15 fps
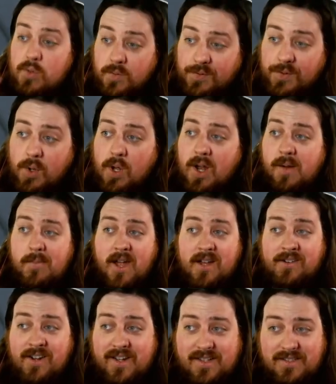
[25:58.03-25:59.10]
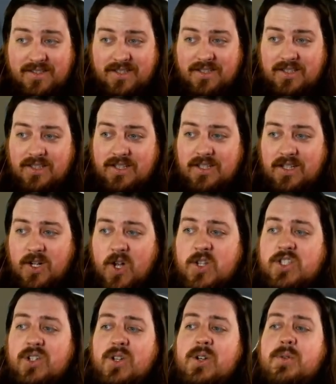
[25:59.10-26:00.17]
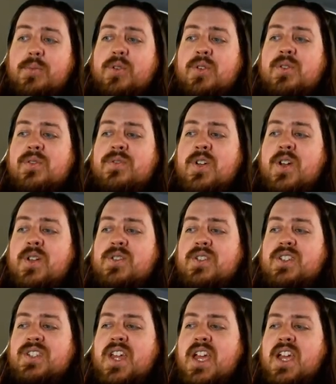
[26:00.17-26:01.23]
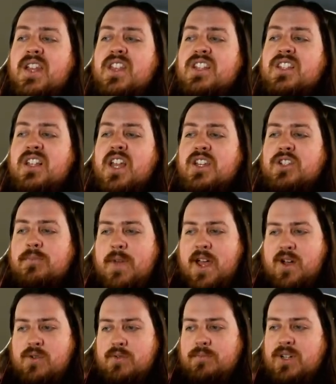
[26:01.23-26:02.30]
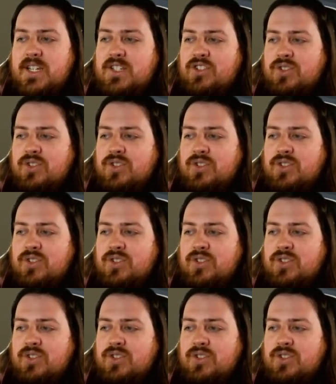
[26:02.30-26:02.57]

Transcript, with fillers: you for, am I right? Ursaluna prefers to stay in the Sludge Mound. Please